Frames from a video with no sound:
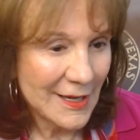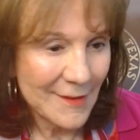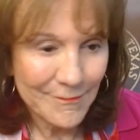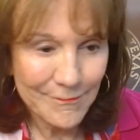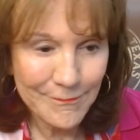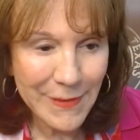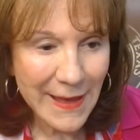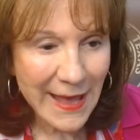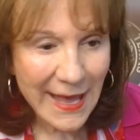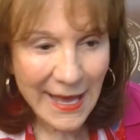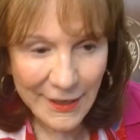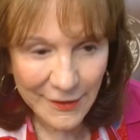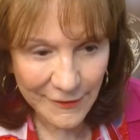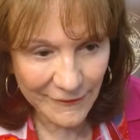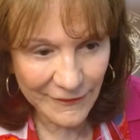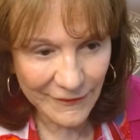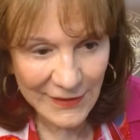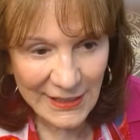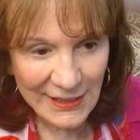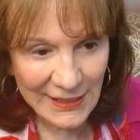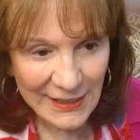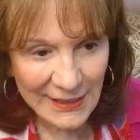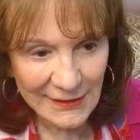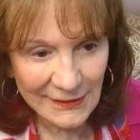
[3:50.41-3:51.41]
bad
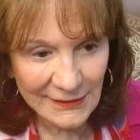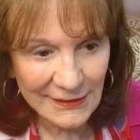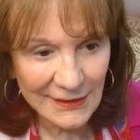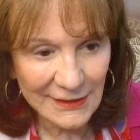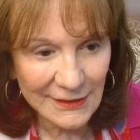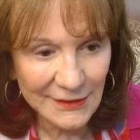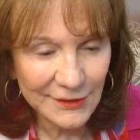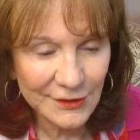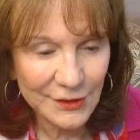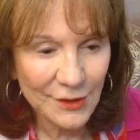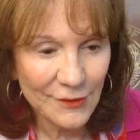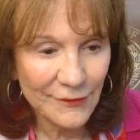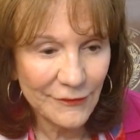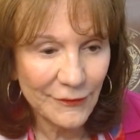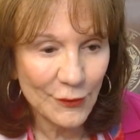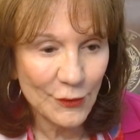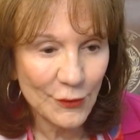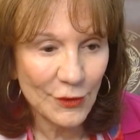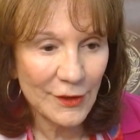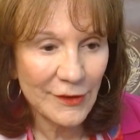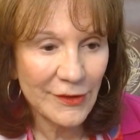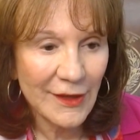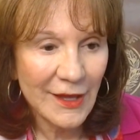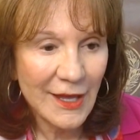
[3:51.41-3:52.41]
events, and so
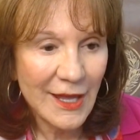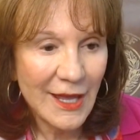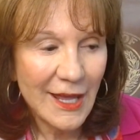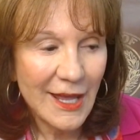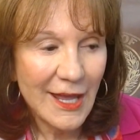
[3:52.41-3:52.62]
forth.